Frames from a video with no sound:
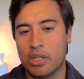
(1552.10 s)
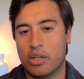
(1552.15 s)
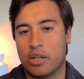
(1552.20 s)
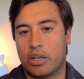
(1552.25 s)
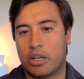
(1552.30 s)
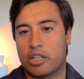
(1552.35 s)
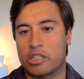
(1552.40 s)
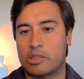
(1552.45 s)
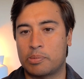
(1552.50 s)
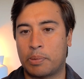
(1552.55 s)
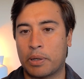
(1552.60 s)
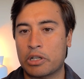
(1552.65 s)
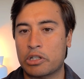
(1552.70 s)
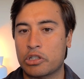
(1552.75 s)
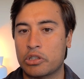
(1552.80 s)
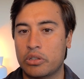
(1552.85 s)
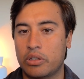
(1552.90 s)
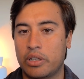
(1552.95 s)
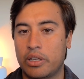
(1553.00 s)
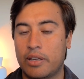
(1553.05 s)

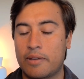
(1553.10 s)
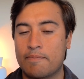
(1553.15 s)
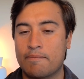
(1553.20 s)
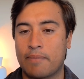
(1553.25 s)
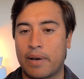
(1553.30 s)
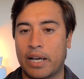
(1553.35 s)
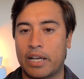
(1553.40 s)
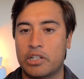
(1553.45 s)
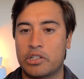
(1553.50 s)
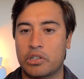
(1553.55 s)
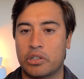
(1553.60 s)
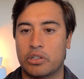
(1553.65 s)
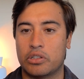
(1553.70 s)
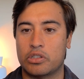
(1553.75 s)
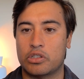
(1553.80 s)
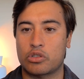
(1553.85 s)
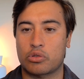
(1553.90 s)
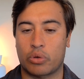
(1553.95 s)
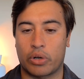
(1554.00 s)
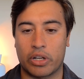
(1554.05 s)
especially major
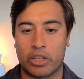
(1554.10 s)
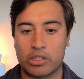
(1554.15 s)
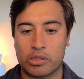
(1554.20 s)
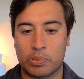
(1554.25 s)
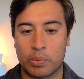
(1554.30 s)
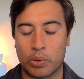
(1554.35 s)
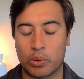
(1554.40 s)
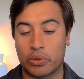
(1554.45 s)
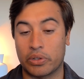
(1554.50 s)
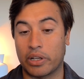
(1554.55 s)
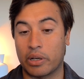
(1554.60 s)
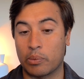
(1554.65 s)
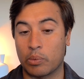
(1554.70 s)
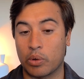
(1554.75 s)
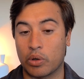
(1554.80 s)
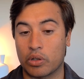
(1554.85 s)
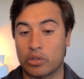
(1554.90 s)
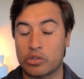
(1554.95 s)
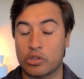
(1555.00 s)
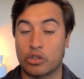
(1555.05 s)
transport
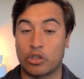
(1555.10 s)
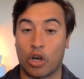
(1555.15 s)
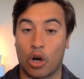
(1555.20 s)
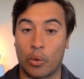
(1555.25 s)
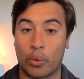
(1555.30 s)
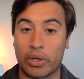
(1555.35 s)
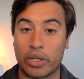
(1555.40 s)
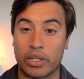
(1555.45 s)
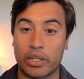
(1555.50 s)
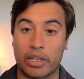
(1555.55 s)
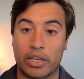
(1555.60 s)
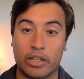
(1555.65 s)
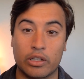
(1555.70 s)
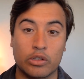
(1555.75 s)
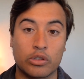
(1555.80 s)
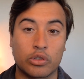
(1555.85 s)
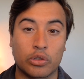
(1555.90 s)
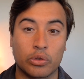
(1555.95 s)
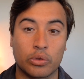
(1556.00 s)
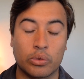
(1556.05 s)
networks going
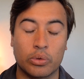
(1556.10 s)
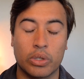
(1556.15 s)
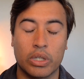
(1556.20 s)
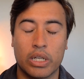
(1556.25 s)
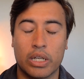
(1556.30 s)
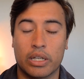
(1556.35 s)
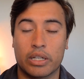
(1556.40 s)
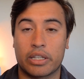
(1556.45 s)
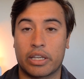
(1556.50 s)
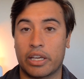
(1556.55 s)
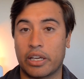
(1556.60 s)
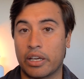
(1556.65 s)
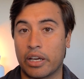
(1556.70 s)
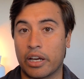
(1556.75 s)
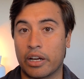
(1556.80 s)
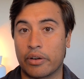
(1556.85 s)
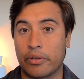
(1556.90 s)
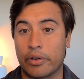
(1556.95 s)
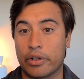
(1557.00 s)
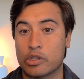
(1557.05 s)
into key
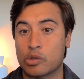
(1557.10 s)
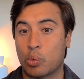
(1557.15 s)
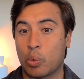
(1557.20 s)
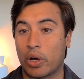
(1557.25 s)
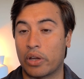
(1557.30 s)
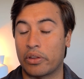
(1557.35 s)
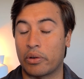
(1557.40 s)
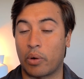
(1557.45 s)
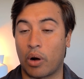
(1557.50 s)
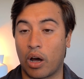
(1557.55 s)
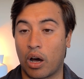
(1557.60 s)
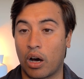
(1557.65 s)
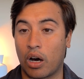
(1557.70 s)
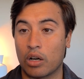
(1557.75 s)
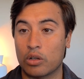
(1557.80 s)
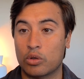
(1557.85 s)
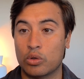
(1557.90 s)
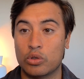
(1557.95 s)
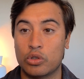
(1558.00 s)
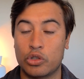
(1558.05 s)
areas where there are
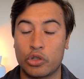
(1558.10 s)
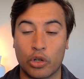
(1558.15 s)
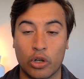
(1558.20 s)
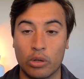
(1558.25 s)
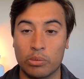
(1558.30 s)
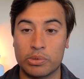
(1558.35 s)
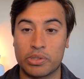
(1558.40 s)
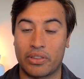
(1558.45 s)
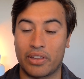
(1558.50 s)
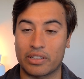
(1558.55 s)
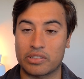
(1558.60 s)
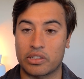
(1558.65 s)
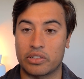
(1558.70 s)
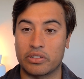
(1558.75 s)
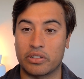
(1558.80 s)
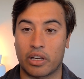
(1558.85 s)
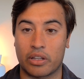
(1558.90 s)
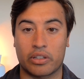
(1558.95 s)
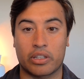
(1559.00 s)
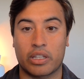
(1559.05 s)
good jobs. That's
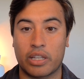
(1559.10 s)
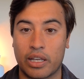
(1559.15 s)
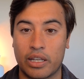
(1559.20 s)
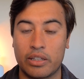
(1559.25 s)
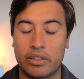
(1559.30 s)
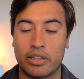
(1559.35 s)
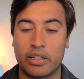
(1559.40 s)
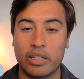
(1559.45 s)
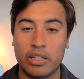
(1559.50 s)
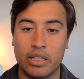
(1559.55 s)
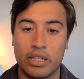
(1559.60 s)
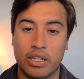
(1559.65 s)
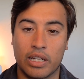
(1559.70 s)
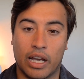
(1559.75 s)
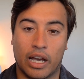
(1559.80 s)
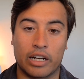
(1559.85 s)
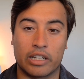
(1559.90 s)
another key thing. And